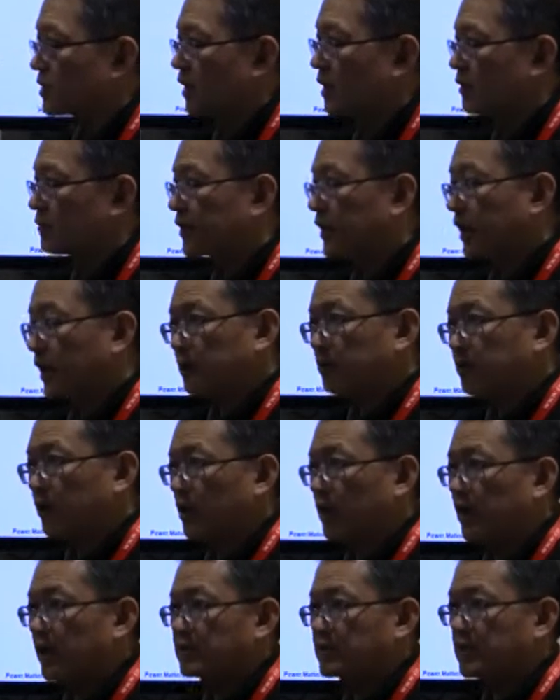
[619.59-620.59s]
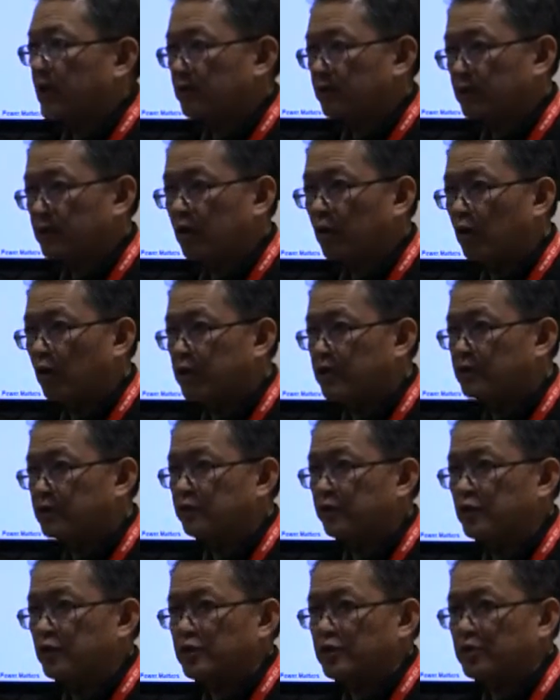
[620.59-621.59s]
of GaN products cover all these
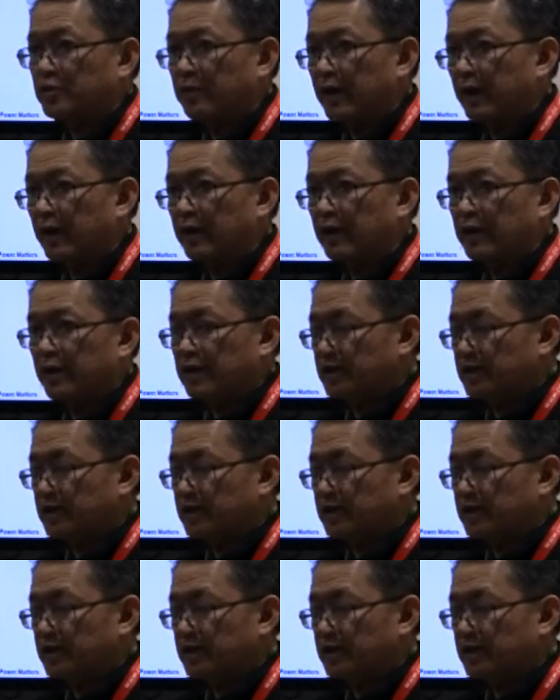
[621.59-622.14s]
frequency band,